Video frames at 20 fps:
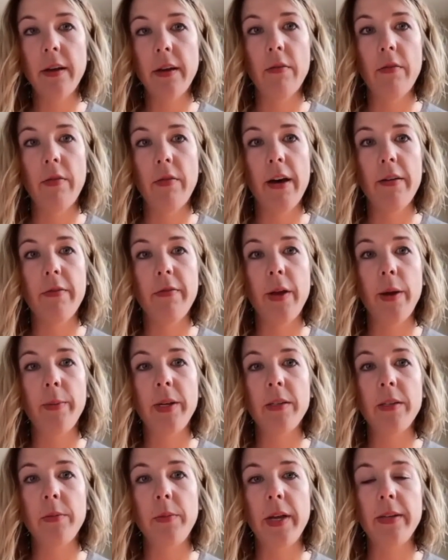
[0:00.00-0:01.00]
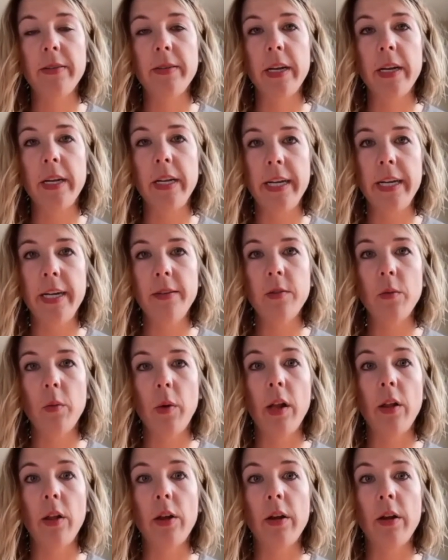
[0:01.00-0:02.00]
of that family's basic needs
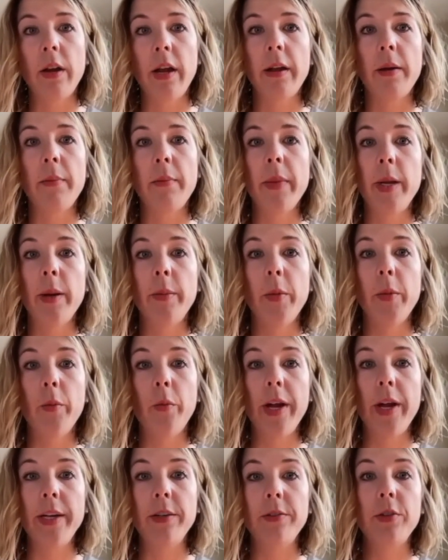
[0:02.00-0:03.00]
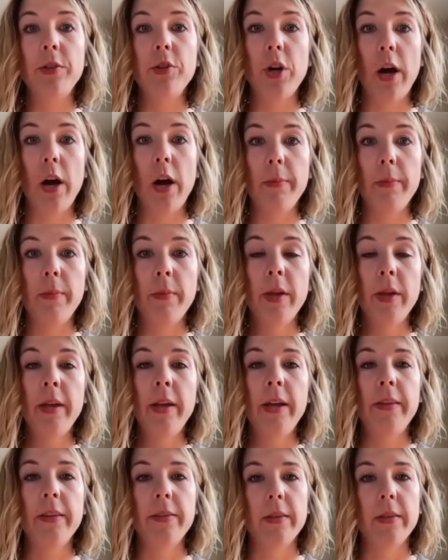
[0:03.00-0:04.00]
while earning a minimum wage job.
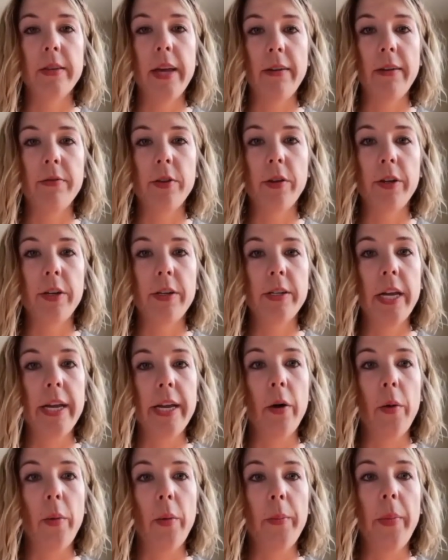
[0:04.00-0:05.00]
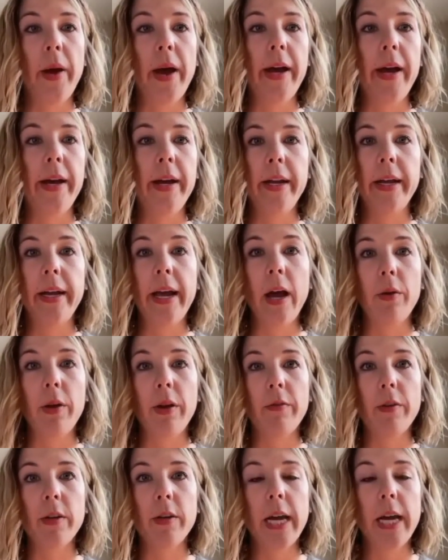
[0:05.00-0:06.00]
This is after their take-home pay and
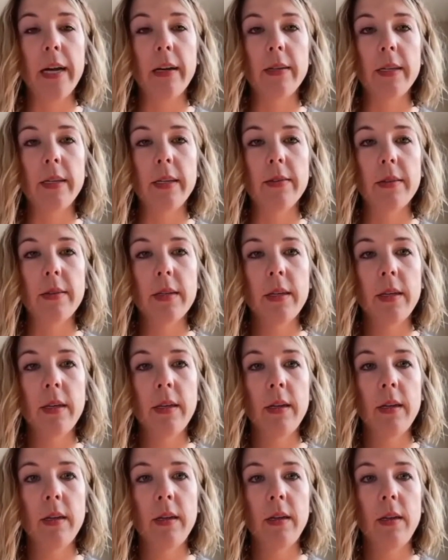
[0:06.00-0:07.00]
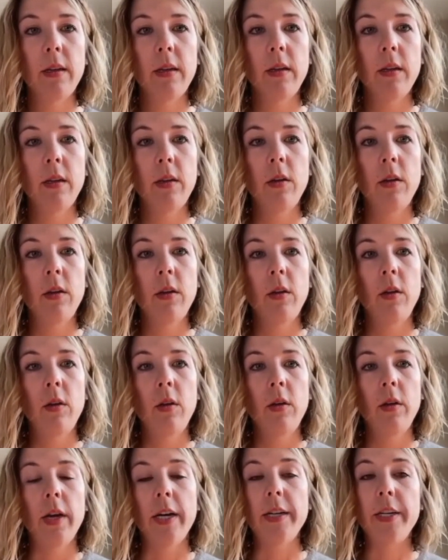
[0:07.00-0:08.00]
accounting for taxes.
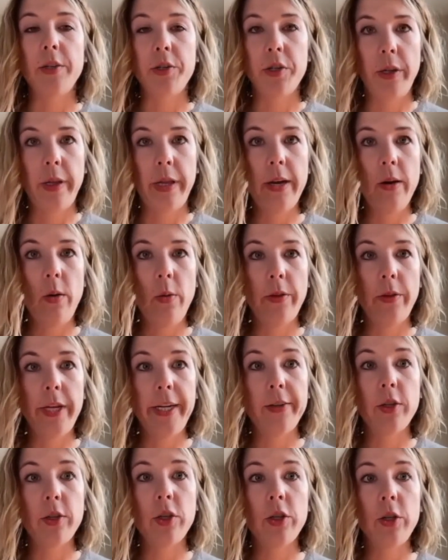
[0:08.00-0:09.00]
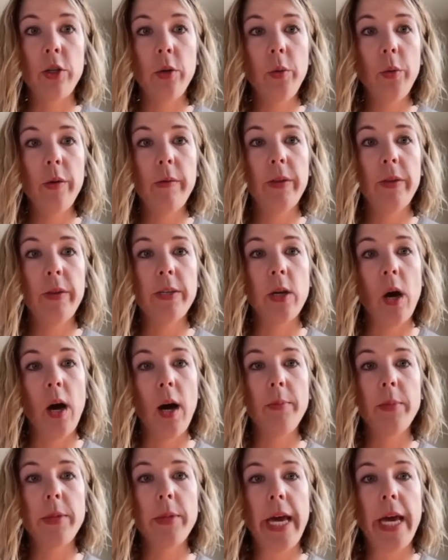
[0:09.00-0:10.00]
Additionally, only 2 of the
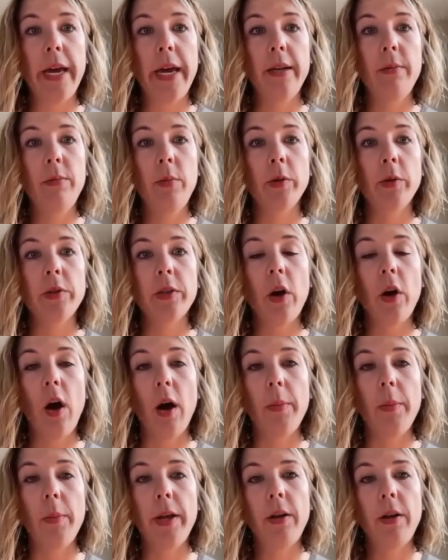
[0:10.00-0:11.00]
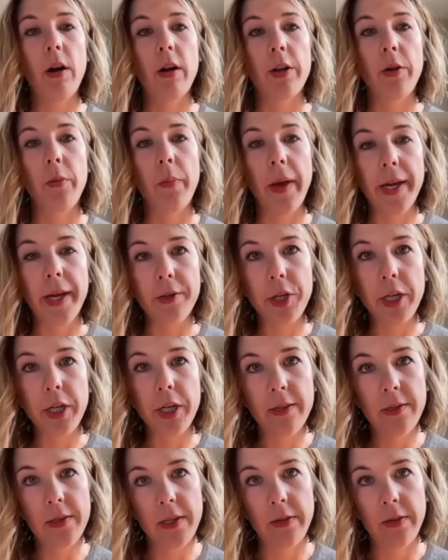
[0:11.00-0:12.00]
top 10 most common
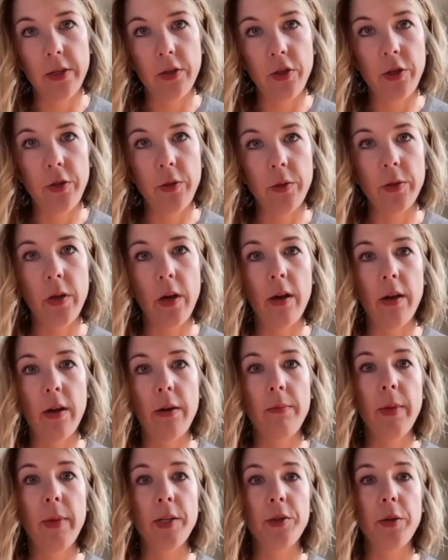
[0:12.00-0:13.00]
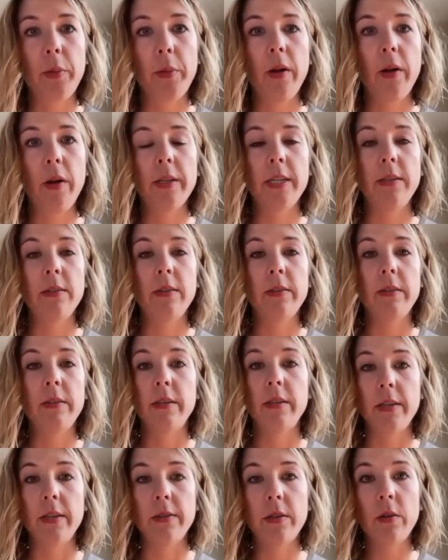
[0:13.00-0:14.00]
occupations in the Tucson metropolitan
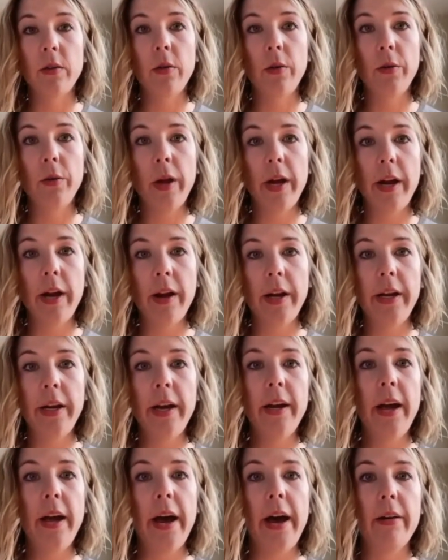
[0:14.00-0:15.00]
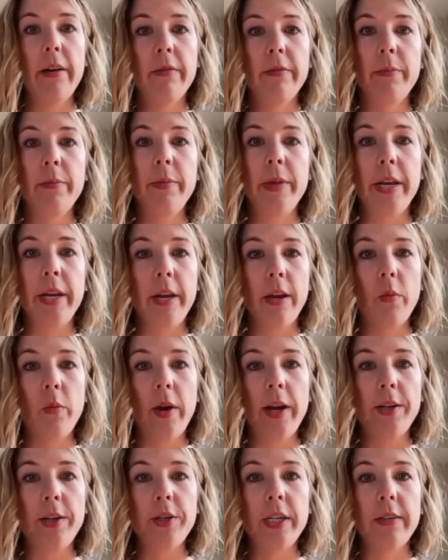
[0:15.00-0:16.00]
statistical area have median
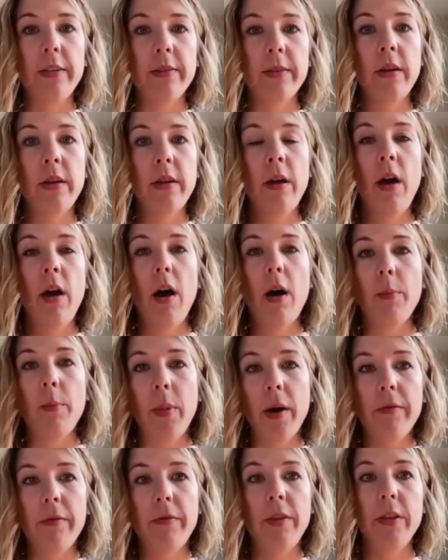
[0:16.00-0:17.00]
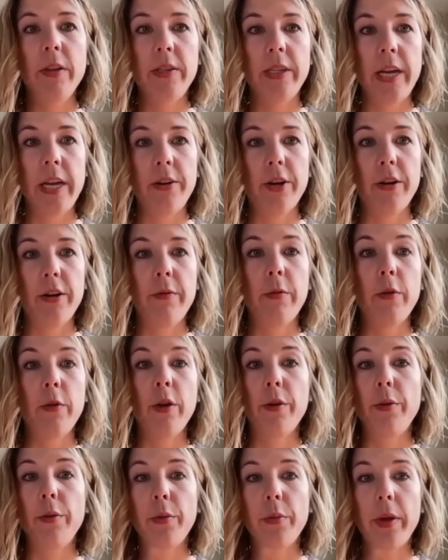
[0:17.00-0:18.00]
wages above the standard for
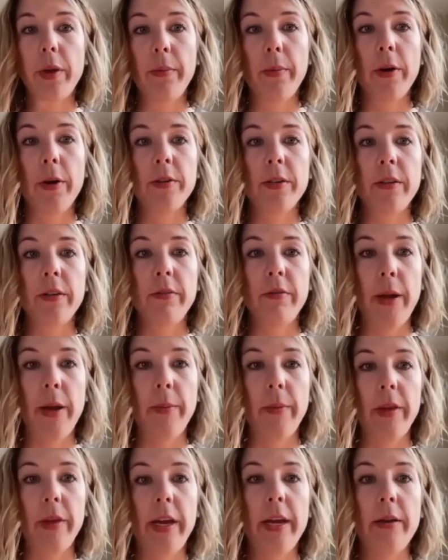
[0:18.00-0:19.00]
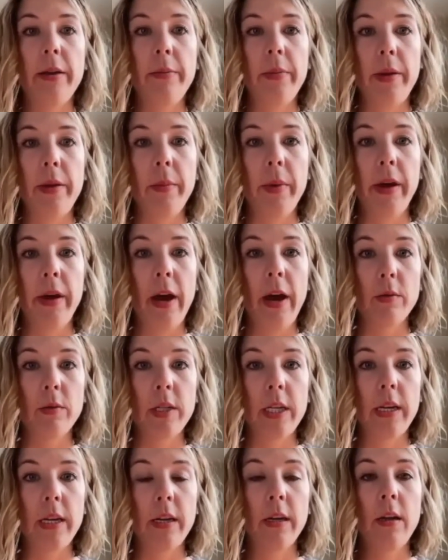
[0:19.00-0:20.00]
a 3-person family in Pima
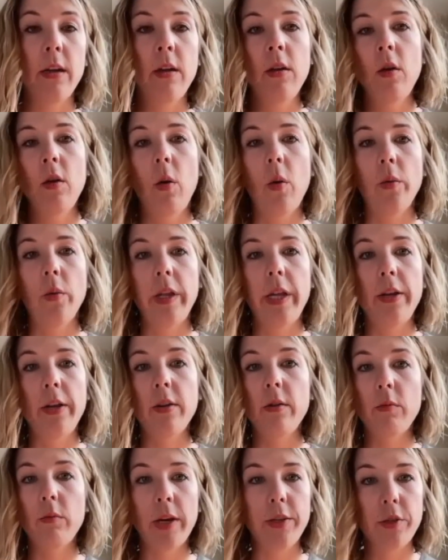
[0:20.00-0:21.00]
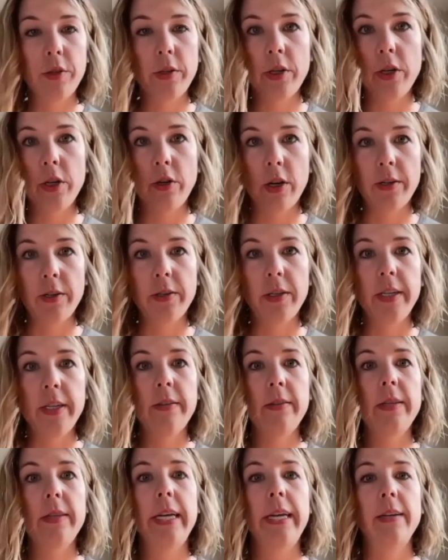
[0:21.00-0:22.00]
County. Only registered
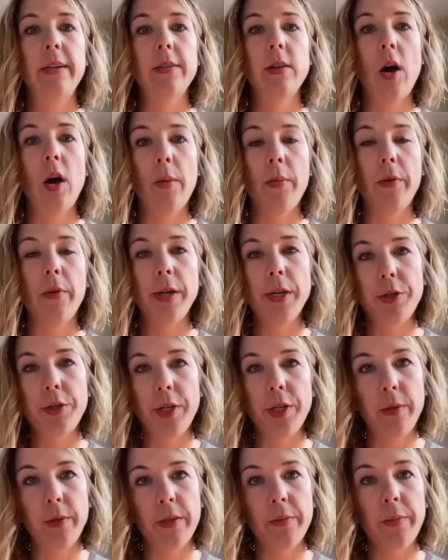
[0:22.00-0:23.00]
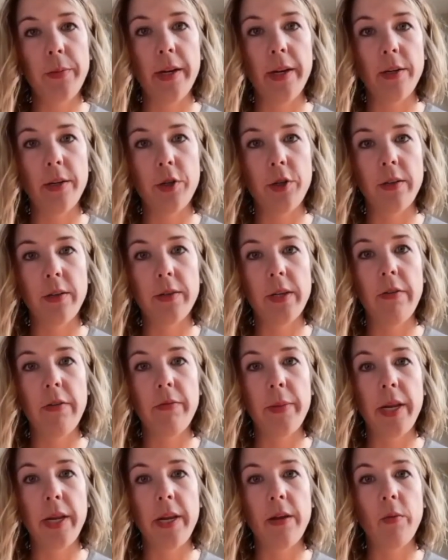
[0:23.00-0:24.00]
nurses and operations managers have
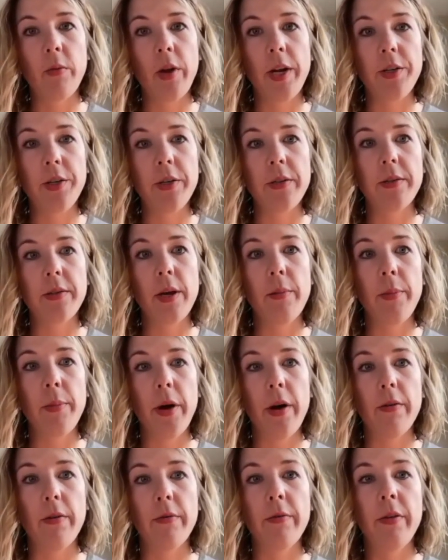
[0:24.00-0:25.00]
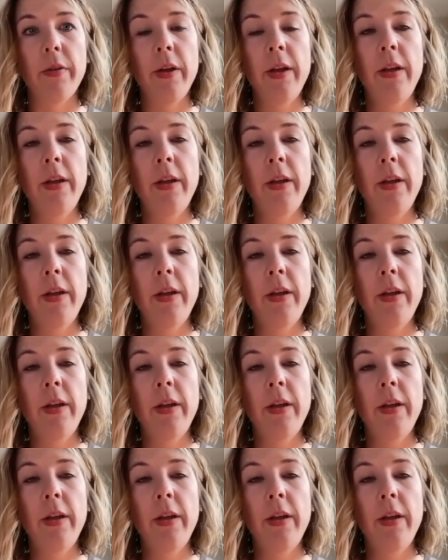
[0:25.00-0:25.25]
median wages above